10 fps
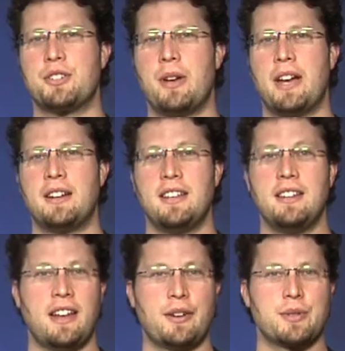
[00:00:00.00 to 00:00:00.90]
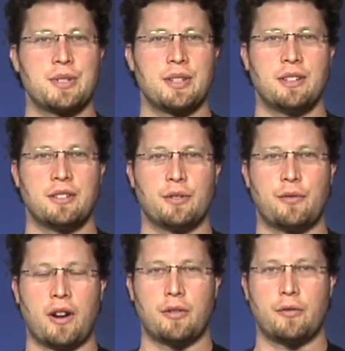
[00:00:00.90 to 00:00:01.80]
to add in-house syncing to
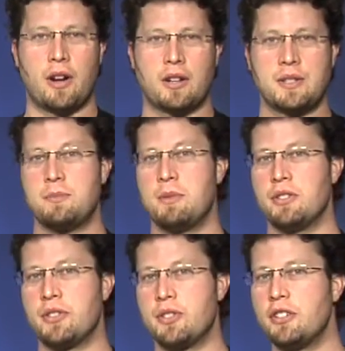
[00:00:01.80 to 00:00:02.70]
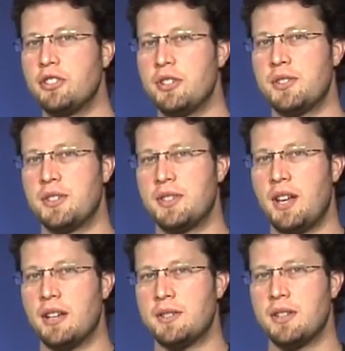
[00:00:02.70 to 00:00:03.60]
Firefox has been such a
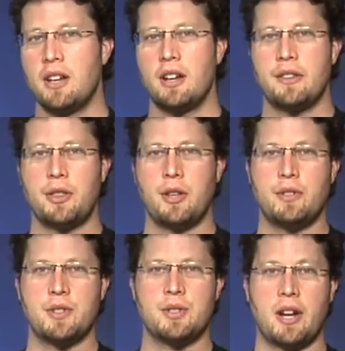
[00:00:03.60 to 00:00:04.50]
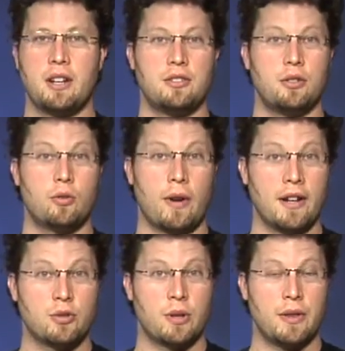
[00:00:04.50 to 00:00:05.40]
success that they've decided to
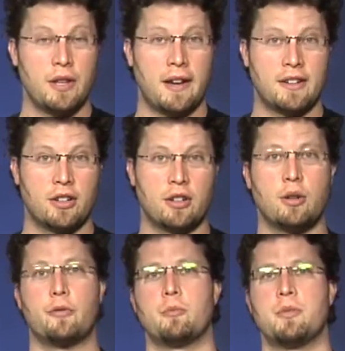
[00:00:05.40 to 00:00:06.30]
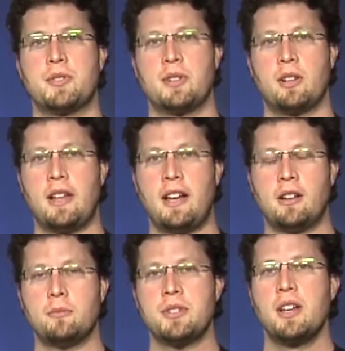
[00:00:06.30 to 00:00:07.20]
graduate the add-on from Mozilla
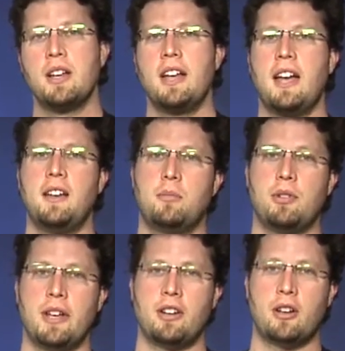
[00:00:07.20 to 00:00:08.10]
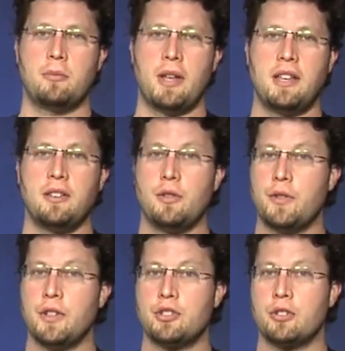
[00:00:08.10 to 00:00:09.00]
Labs and plan on baking the
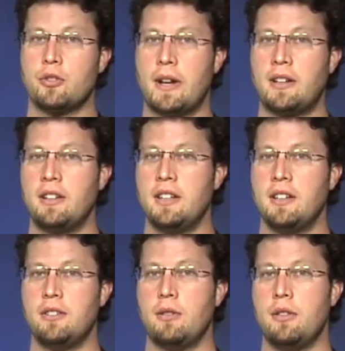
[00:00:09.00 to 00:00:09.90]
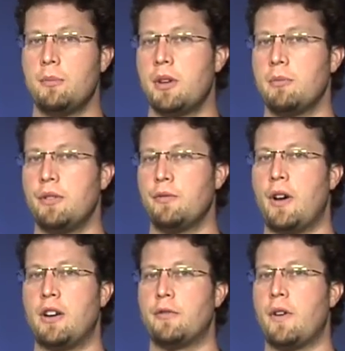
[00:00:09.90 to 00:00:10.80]
feature directly into the upcoming
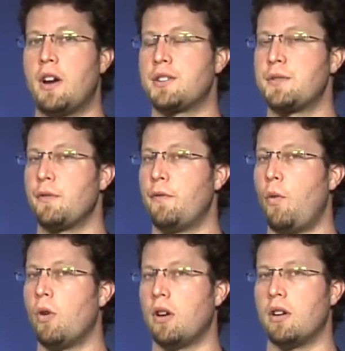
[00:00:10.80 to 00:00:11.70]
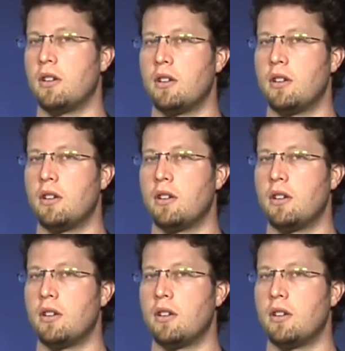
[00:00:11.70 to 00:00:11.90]
Firefox 4.